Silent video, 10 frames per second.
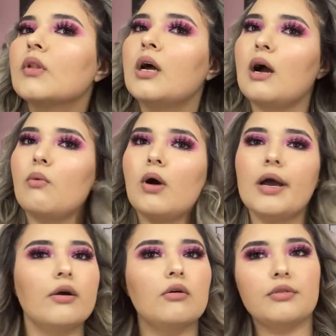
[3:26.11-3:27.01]
a
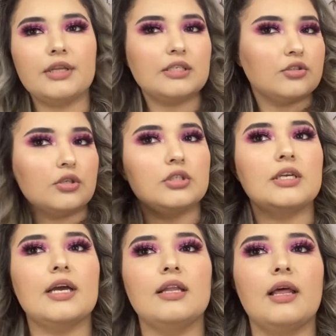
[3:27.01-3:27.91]
while they start to
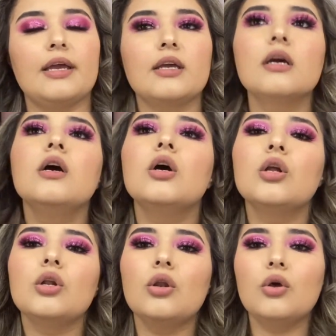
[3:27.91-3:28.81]
get like
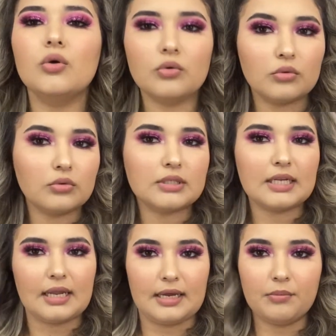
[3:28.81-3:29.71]
loose
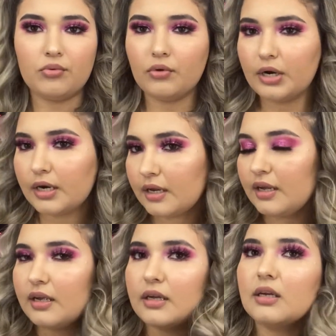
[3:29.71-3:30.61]
and like
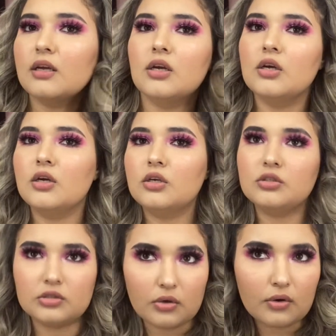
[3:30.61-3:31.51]
pretty.
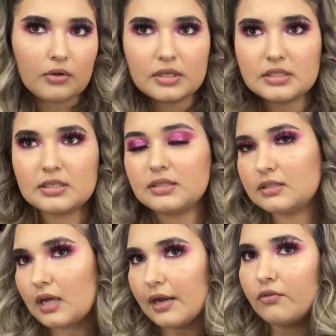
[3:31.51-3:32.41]
So
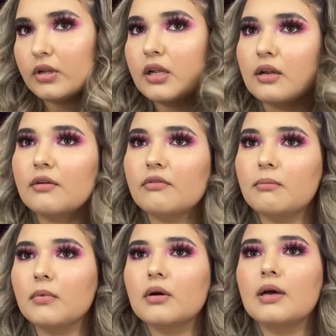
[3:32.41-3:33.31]
I really love
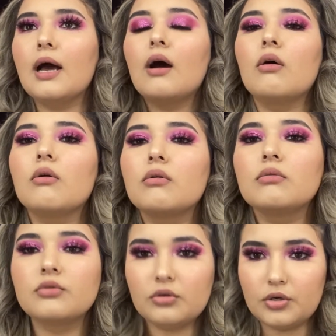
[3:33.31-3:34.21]
how
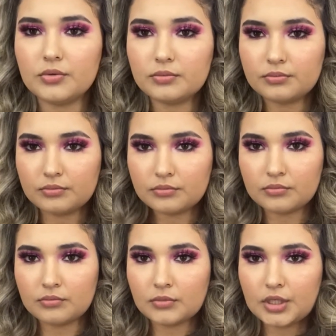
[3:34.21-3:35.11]

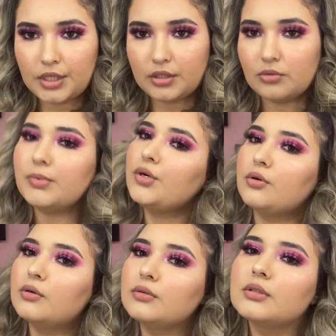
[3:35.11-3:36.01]
I do my
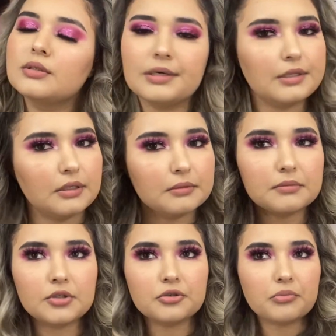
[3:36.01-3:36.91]
curls. I think
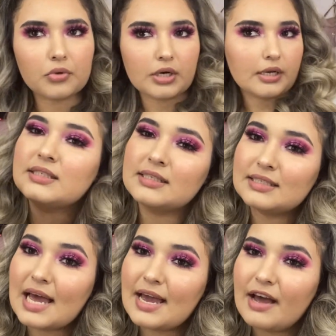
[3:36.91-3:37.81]
they're so pretty. Since
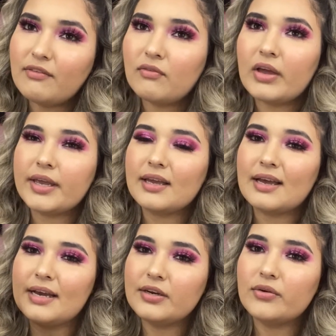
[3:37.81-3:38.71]
I have like
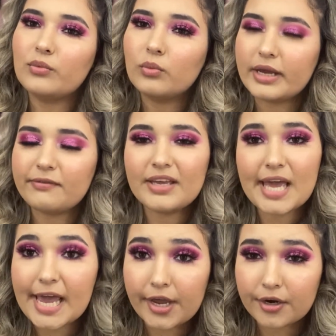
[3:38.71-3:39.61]
kind of wavy
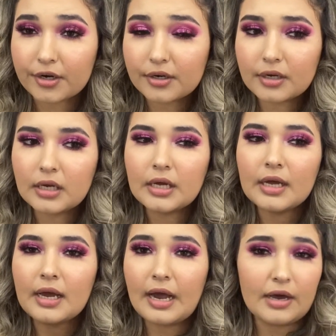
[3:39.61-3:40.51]
hair,
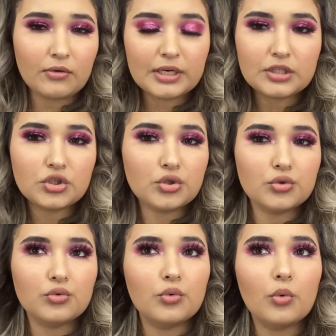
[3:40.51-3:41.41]
I don't need
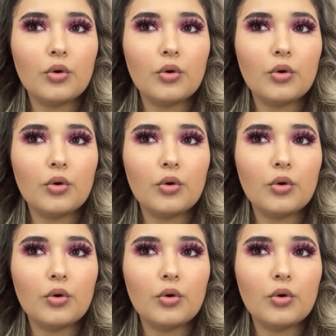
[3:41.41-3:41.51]
to